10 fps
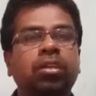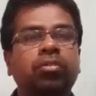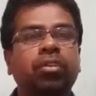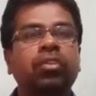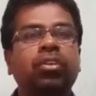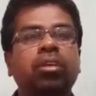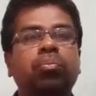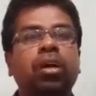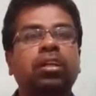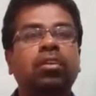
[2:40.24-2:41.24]
very, very
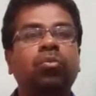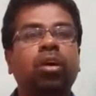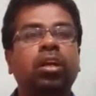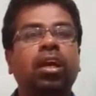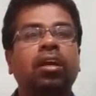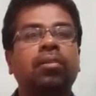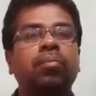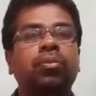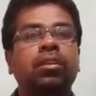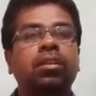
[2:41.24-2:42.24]
important for
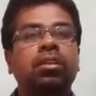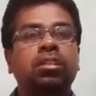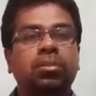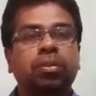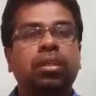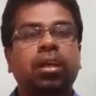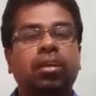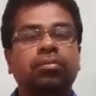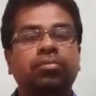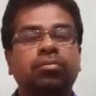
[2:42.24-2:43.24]
a speaker.
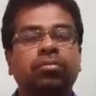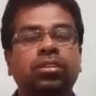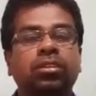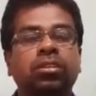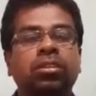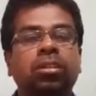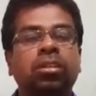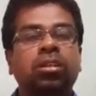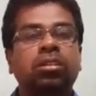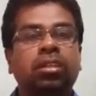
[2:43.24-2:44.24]

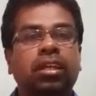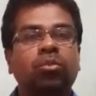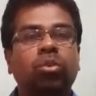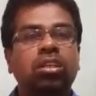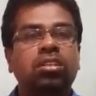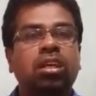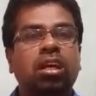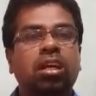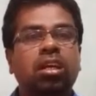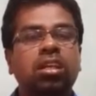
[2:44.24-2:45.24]
Second one is
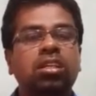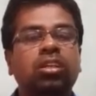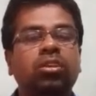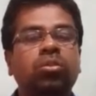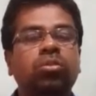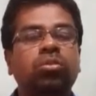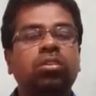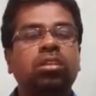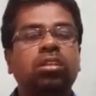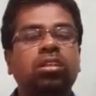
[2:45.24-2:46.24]
listen to
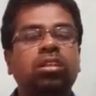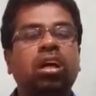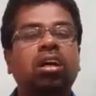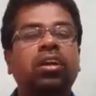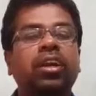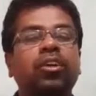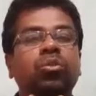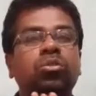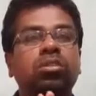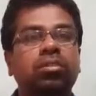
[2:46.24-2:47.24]
talk
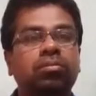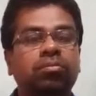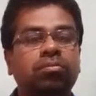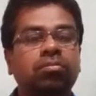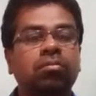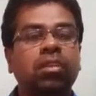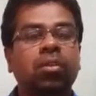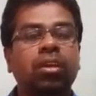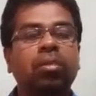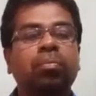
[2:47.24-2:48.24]
radios.
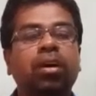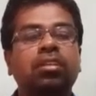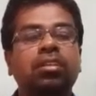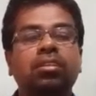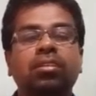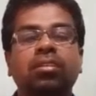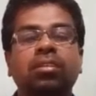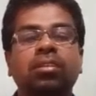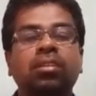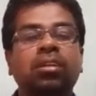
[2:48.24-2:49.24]
Very important.
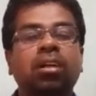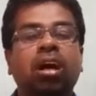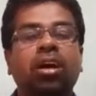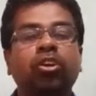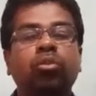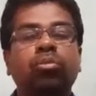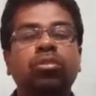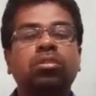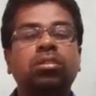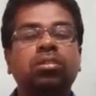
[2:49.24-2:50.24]
Audio
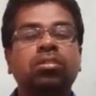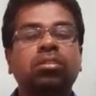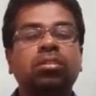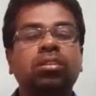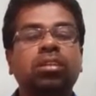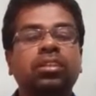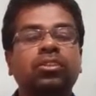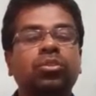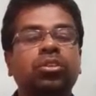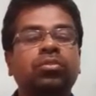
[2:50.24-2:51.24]
books. It's
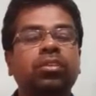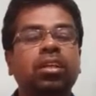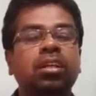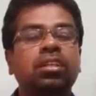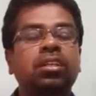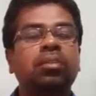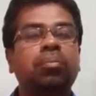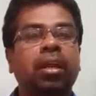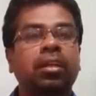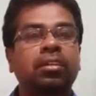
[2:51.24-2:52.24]
good listening
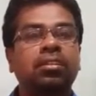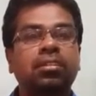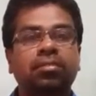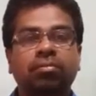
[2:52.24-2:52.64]
practice.